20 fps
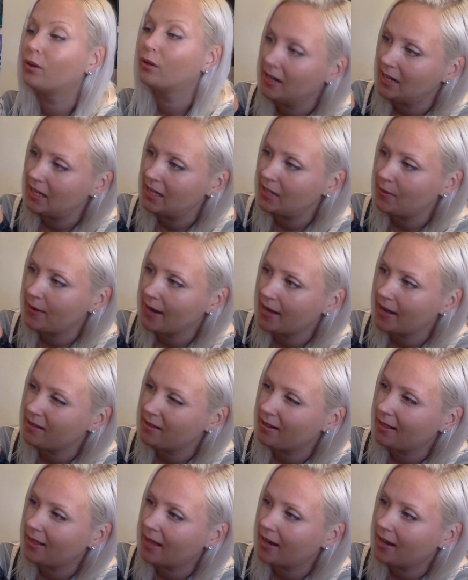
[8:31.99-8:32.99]
This one has a
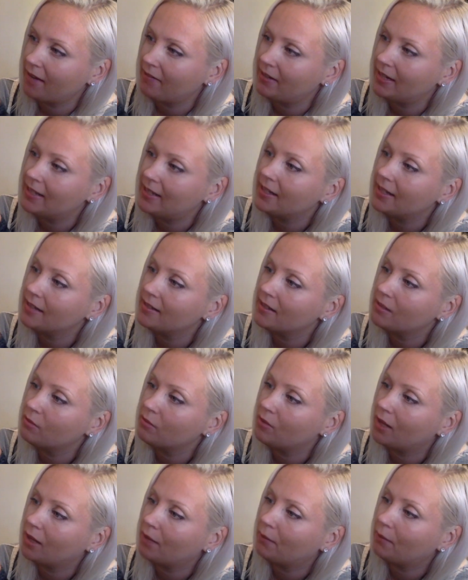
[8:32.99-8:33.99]
lot of details as
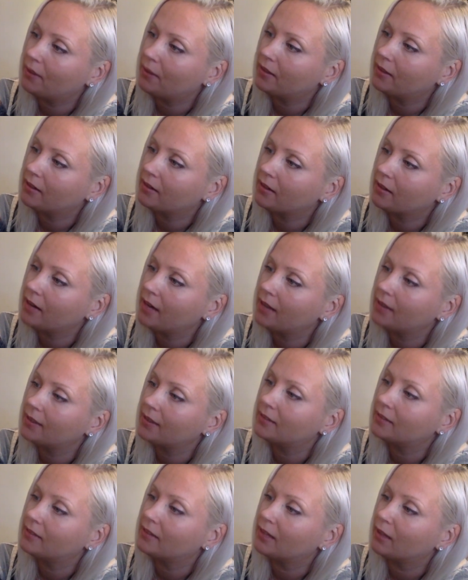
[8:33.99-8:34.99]
well, but the cut
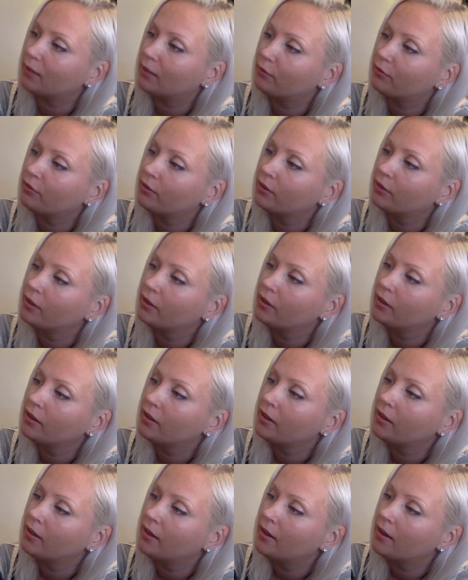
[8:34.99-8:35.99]
itself
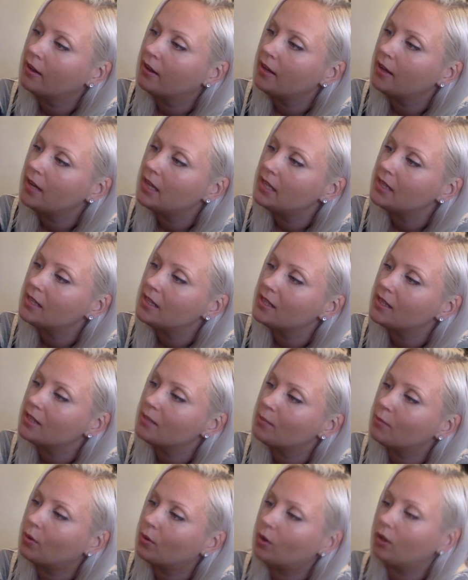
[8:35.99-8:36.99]
is
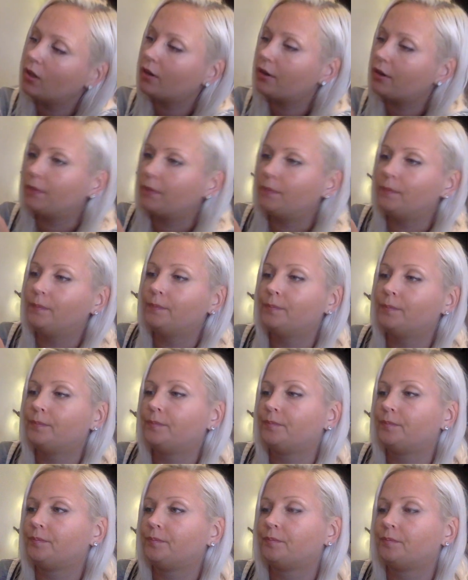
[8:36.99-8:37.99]
smaller.
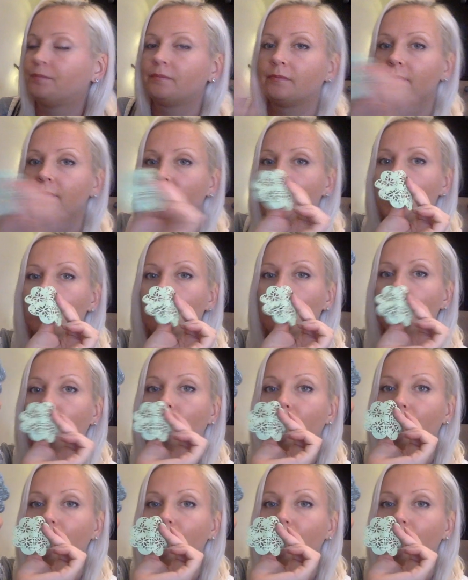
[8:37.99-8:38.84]
There you go.